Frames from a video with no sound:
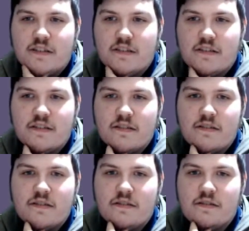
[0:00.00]

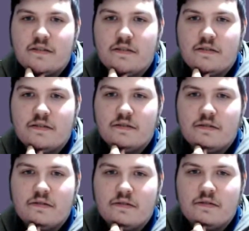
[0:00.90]

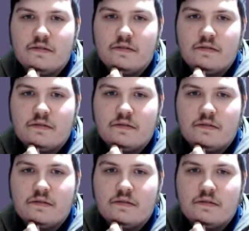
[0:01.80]
Nobody speaks.